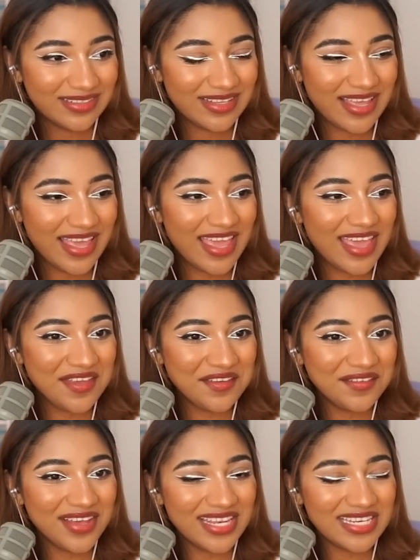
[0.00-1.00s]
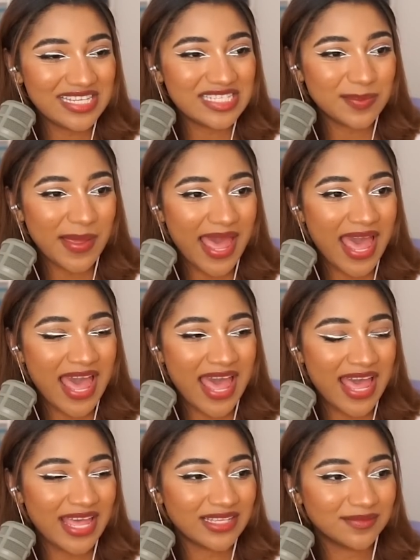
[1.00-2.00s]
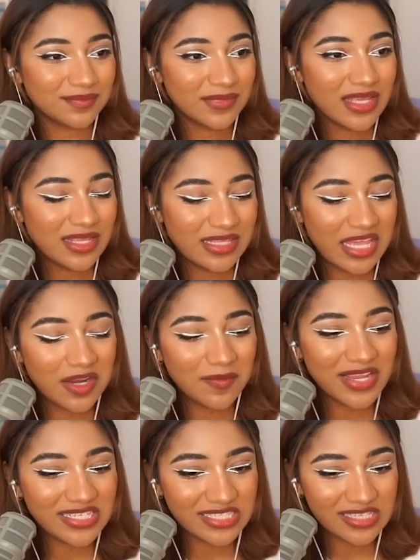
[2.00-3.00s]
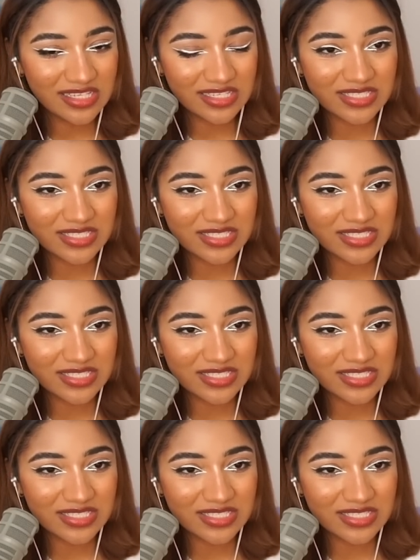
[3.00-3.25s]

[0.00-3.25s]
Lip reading: And Wendy's back. The animation looks